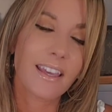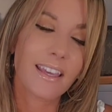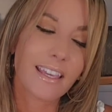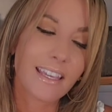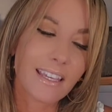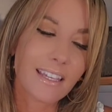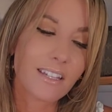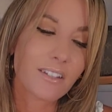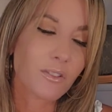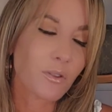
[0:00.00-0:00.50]

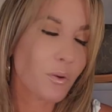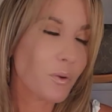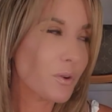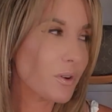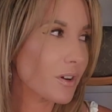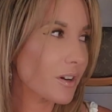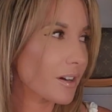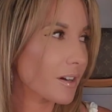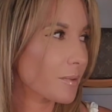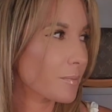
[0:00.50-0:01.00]
and
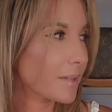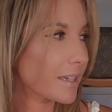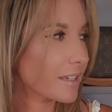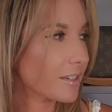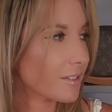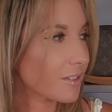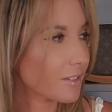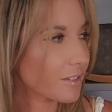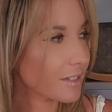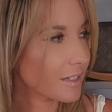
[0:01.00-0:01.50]
or, my
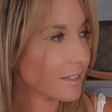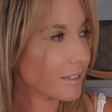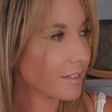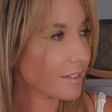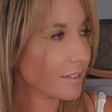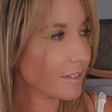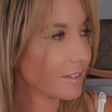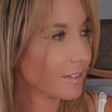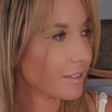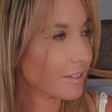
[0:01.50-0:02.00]

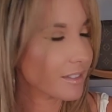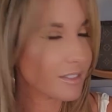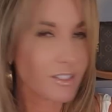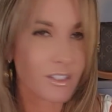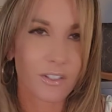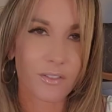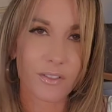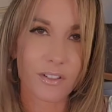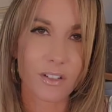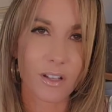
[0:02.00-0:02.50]
goodness, such
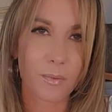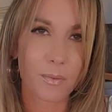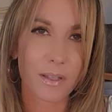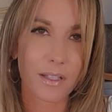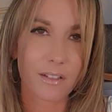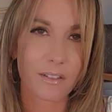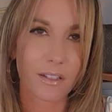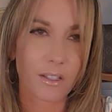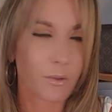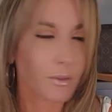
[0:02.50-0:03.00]
different
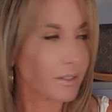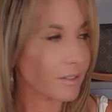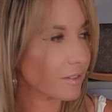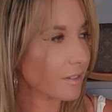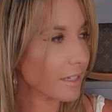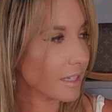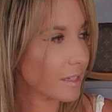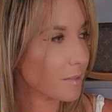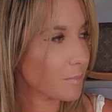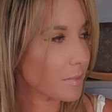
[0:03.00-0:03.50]
topics, I always
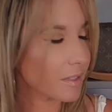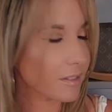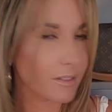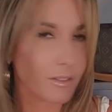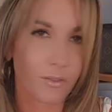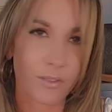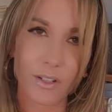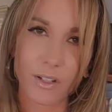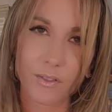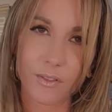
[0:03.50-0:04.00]
say it because
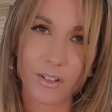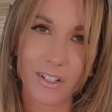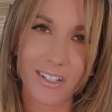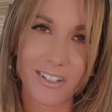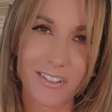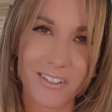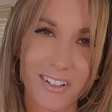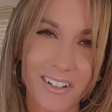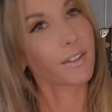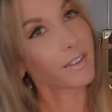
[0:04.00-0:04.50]
it's very, very
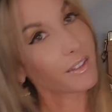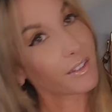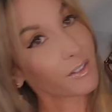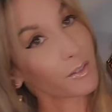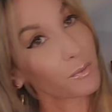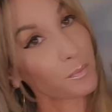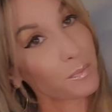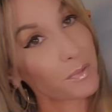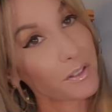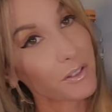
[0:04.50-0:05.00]
true.
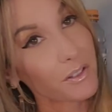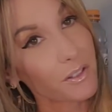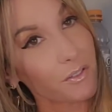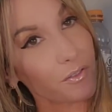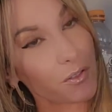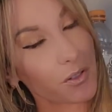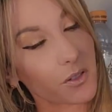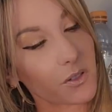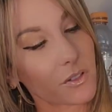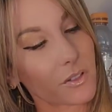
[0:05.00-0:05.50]
This
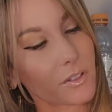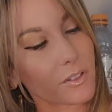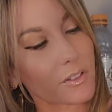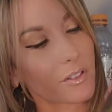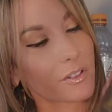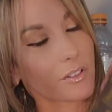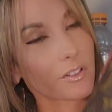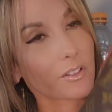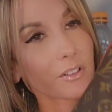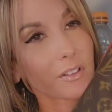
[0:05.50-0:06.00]
beautiful
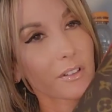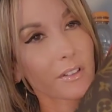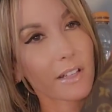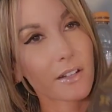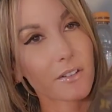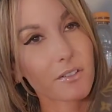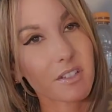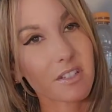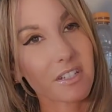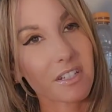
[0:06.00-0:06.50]

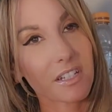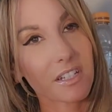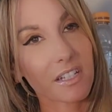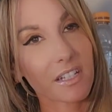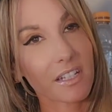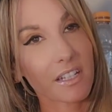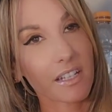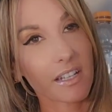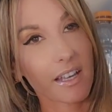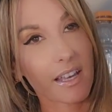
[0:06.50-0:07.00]

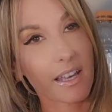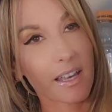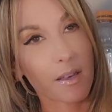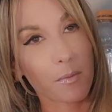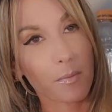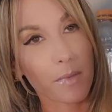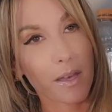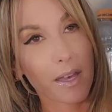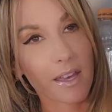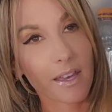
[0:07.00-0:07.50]
Slouchy
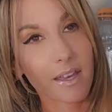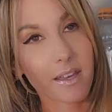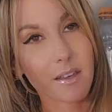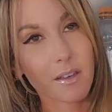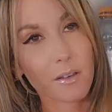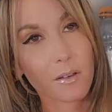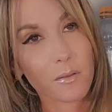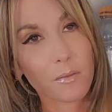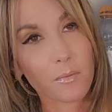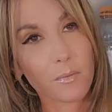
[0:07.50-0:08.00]

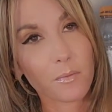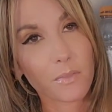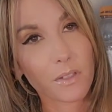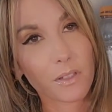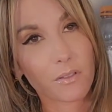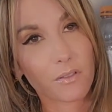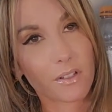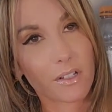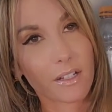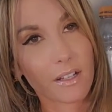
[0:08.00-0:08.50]
MM,
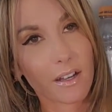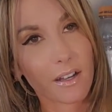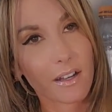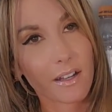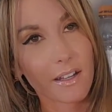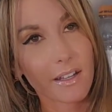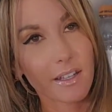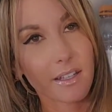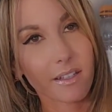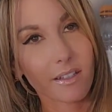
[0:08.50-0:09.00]
you
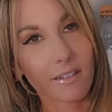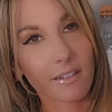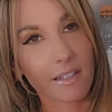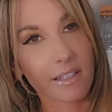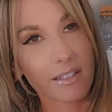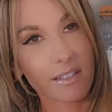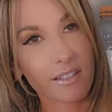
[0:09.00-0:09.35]
guys, I